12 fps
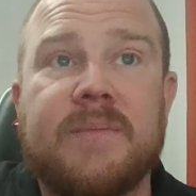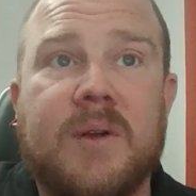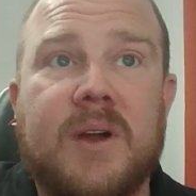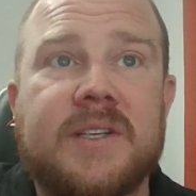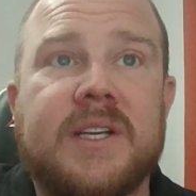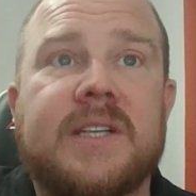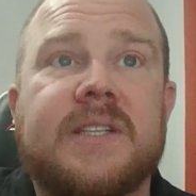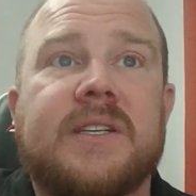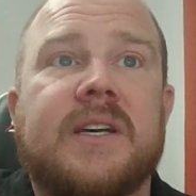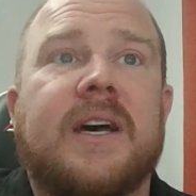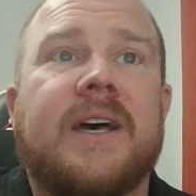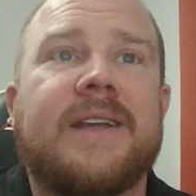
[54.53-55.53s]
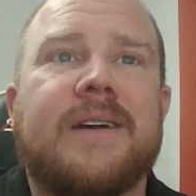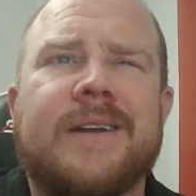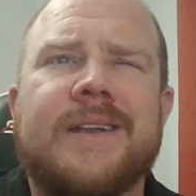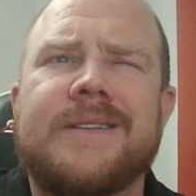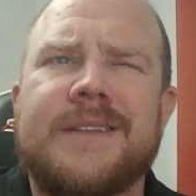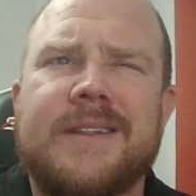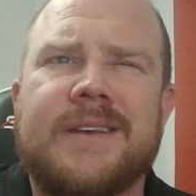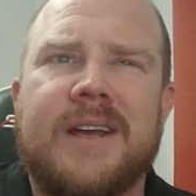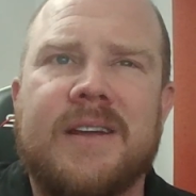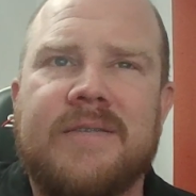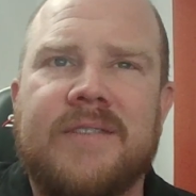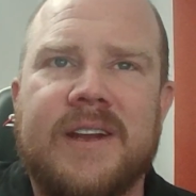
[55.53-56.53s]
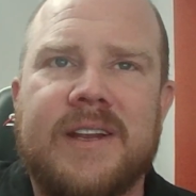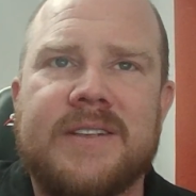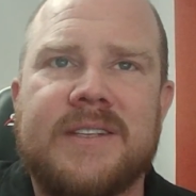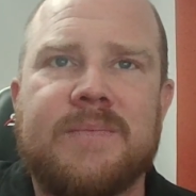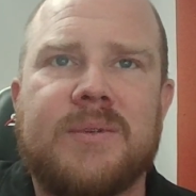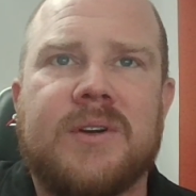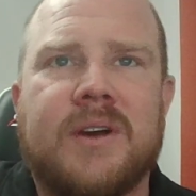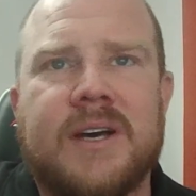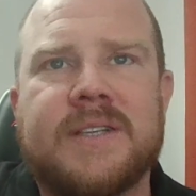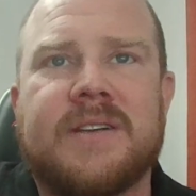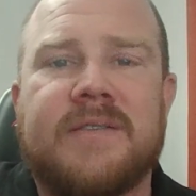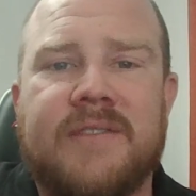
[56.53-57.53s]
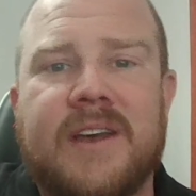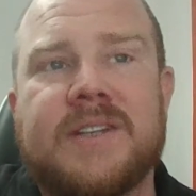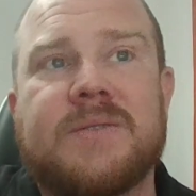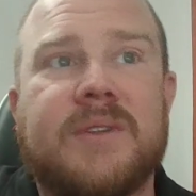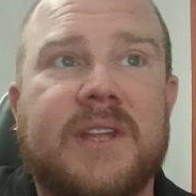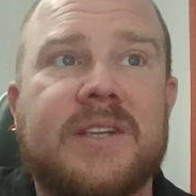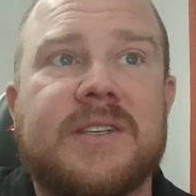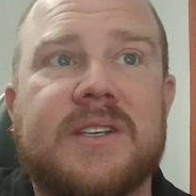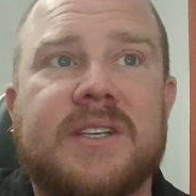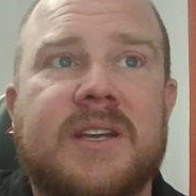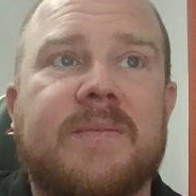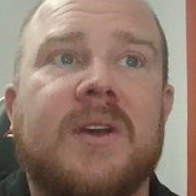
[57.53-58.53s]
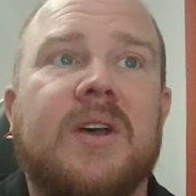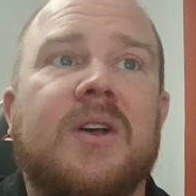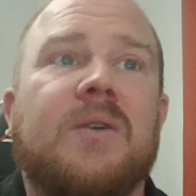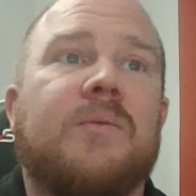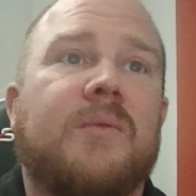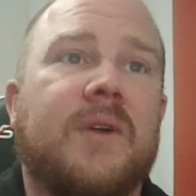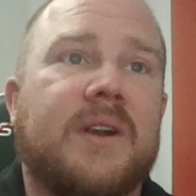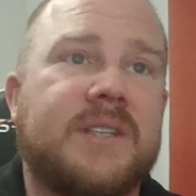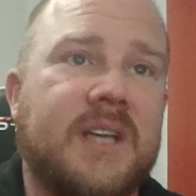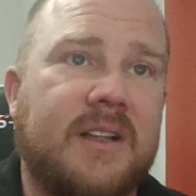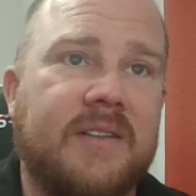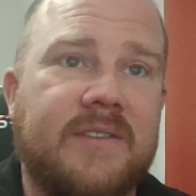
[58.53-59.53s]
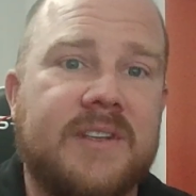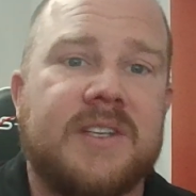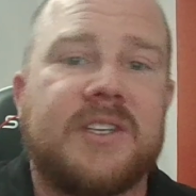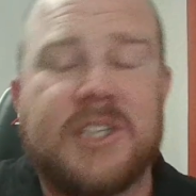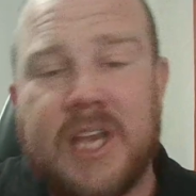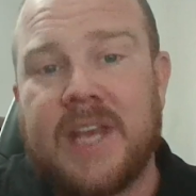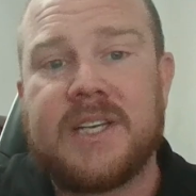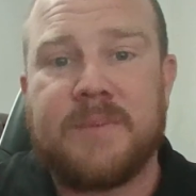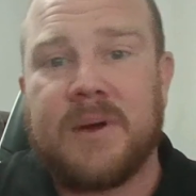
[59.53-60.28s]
project, I honestly thought I'd find a simple cause and effect relationship where television changed